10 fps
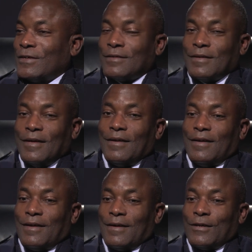And
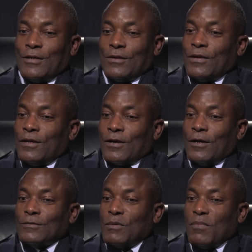he
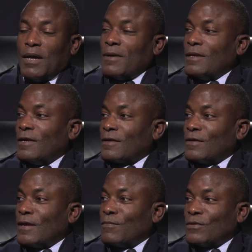calls me by my
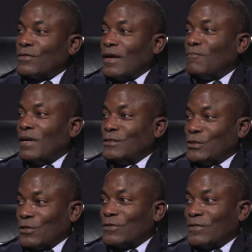nickname, and it's not by
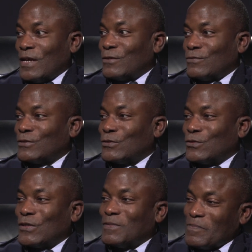general, that's for
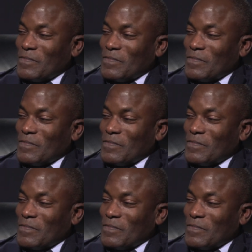sure.